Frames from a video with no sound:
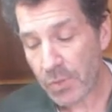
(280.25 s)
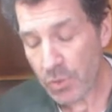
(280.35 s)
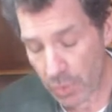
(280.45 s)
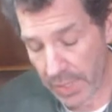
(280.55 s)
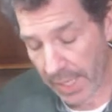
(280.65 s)

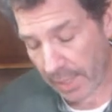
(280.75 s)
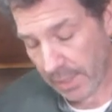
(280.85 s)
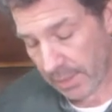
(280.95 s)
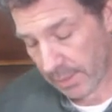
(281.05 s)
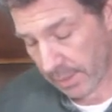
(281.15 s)
so yeah,
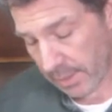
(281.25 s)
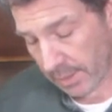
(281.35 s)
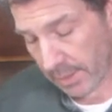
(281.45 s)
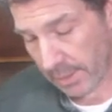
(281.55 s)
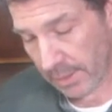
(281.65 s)

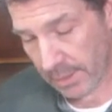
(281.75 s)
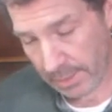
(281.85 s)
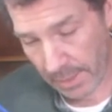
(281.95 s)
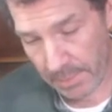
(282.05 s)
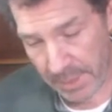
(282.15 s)

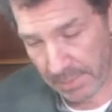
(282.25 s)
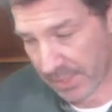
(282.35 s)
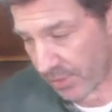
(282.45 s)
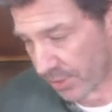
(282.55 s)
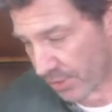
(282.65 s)
uh, a
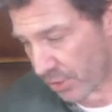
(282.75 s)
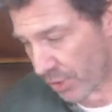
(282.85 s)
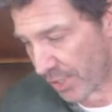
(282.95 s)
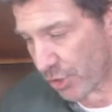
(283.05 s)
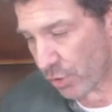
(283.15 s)
BMS is
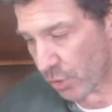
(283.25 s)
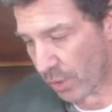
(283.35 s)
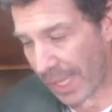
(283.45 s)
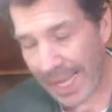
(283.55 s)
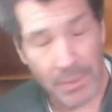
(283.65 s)

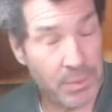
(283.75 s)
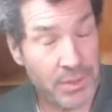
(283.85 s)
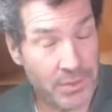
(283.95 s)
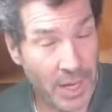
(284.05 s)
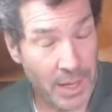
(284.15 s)
essential, I
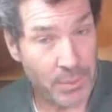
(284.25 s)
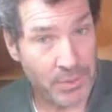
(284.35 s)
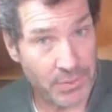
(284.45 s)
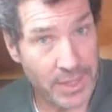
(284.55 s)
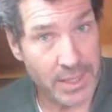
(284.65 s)
would, I would
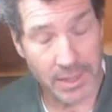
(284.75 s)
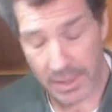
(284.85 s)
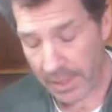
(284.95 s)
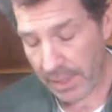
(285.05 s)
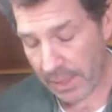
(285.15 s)
think,
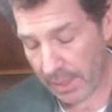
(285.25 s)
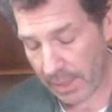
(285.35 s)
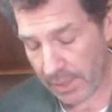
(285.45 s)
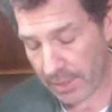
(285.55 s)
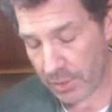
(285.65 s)

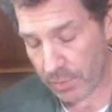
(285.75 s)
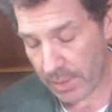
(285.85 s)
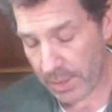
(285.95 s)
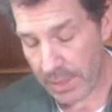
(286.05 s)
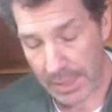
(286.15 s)
and this
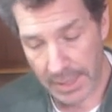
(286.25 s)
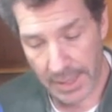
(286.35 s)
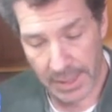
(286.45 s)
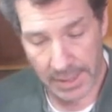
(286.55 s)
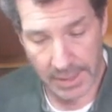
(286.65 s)
one
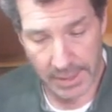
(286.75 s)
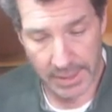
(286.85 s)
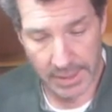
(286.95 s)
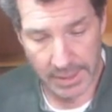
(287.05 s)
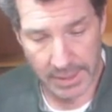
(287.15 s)

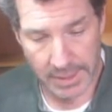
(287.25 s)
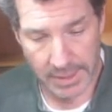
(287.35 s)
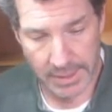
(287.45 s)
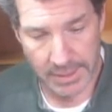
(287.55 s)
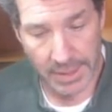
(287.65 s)
uh,
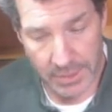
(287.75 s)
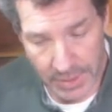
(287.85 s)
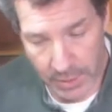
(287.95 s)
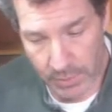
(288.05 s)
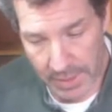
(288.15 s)
does
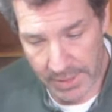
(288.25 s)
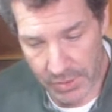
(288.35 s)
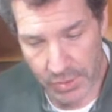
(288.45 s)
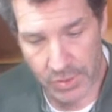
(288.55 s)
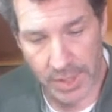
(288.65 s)

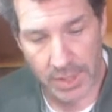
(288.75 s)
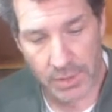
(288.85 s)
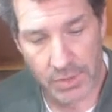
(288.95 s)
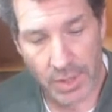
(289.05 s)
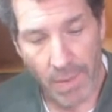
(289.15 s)
equalize the
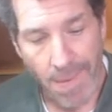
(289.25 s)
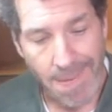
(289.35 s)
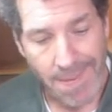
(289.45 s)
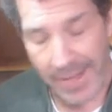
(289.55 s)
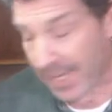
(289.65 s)
cells,
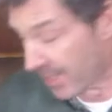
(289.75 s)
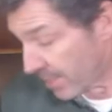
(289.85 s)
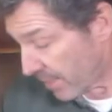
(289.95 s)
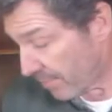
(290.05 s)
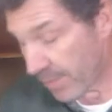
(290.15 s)
and it
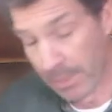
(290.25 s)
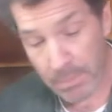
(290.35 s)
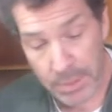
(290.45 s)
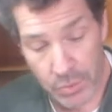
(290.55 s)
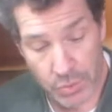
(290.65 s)
does have the
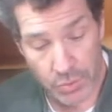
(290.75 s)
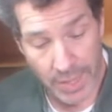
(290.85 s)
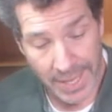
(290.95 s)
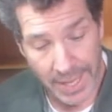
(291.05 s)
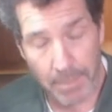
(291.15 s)
Bluetooth
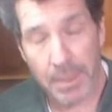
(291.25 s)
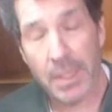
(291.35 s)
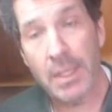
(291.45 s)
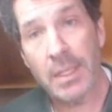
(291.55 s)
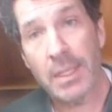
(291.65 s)
app.
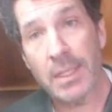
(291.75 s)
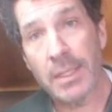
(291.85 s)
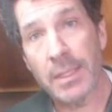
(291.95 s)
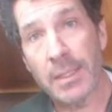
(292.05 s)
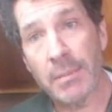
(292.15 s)

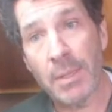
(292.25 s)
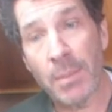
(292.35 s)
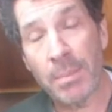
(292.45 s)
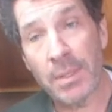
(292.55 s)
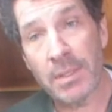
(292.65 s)
Um,
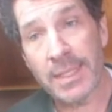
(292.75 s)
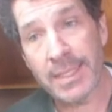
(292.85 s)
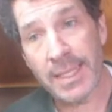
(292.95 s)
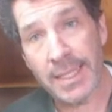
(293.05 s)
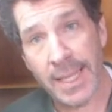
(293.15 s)
I'll put a
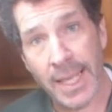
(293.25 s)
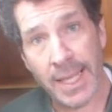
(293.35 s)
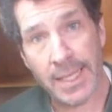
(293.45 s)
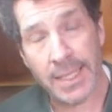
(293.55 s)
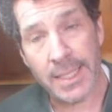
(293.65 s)
link to
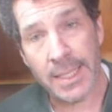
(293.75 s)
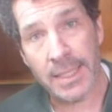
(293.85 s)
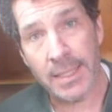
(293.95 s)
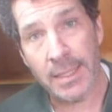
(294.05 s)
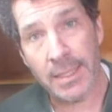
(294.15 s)
that
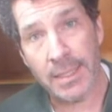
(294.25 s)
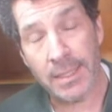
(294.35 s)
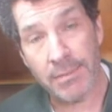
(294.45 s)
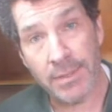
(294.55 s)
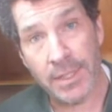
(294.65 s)
in uh,
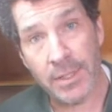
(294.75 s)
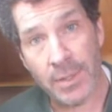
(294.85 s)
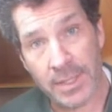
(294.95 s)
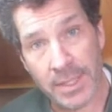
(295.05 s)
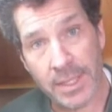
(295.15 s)
the video
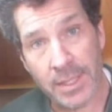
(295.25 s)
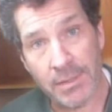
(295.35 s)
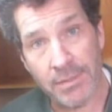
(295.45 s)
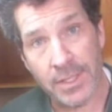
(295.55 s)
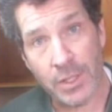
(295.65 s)
at the end of
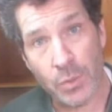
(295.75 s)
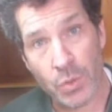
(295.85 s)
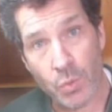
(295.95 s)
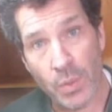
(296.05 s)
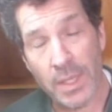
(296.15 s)
the video
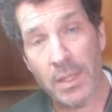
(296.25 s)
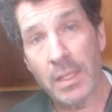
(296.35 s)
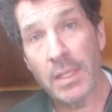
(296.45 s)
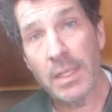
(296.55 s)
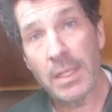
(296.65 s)
as well.
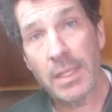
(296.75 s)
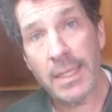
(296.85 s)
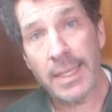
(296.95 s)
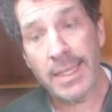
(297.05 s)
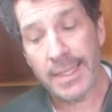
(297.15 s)

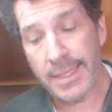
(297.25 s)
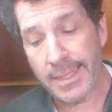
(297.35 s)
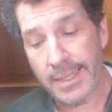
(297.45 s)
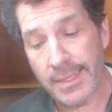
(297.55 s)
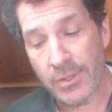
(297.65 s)

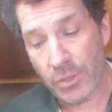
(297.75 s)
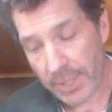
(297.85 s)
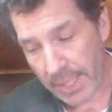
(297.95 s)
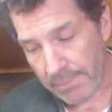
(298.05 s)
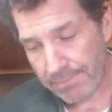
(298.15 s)
And so
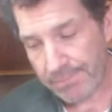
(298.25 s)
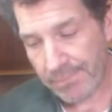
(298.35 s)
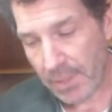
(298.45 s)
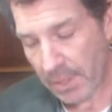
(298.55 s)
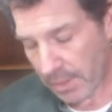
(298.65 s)
yeah,
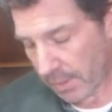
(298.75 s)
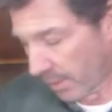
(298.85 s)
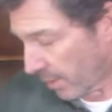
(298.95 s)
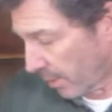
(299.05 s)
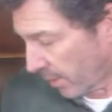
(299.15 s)

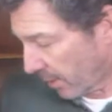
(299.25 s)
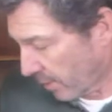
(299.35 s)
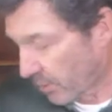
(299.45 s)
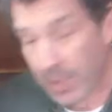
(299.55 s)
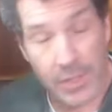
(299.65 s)
uh,
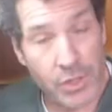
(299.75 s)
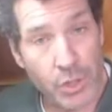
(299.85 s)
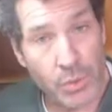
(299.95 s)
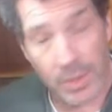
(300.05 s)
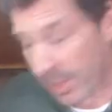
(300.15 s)
let's get
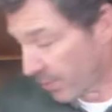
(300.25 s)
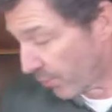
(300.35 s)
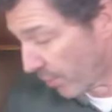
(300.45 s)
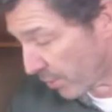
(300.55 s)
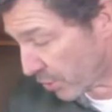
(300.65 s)
to it as
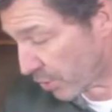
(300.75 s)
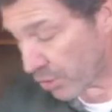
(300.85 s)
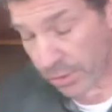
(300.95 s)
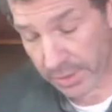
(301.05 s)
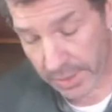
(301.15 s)
far as
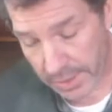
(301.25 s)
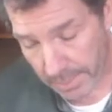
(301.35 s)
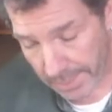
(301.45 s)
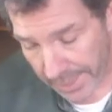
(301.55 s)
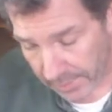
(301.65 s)
constructing the
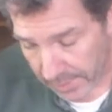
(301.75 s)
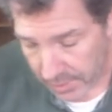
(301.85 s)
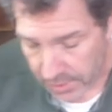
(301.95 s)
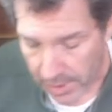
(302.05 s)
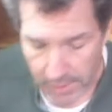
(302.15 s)
battery
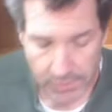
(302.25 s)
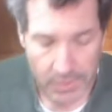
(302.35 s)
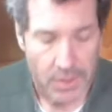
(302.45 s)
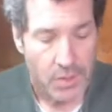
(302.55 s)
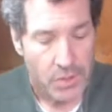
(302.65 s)
itself.
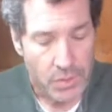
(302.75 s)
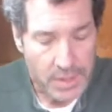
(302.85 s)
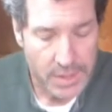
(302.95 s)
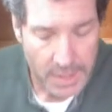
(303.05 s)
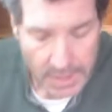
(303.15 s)
So I
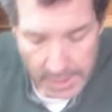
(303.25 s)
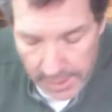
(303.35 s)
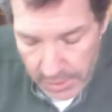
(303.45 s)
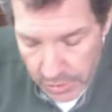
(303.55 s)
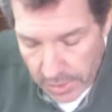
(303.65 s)
did
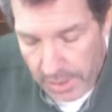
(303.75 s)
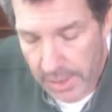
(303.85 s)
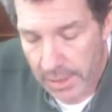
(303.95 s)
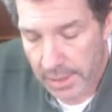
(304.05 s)
actually,